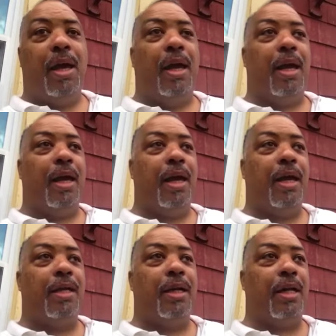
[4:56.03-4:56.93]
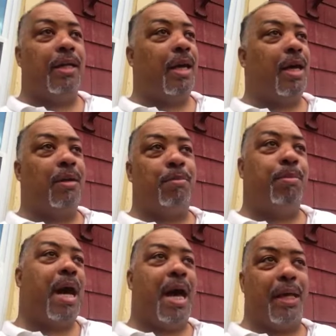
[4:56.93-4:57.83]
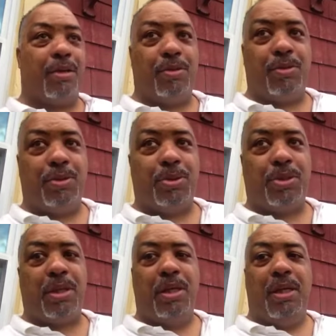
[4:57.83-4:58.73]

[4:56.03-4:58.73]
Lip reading: and a lot of bottles